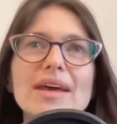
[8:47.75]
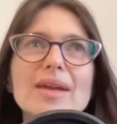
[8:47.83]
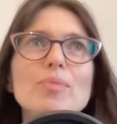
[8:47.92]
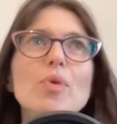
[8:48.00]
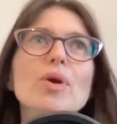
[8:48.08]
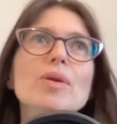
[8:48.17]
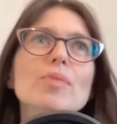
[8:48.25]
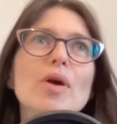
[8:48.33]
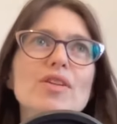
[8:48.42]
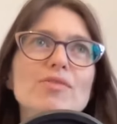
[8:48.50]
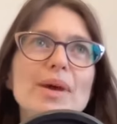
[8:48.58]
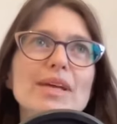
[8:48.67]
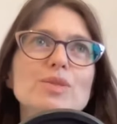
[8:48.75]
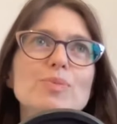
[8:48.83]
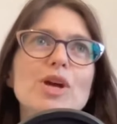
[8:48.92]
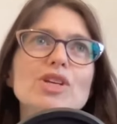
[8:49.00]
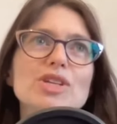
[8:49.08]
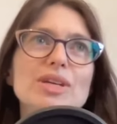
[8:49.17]
an important part of my
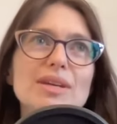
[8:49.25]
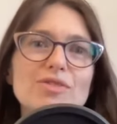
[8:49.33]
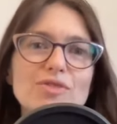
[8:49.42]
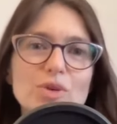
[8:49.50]
expression,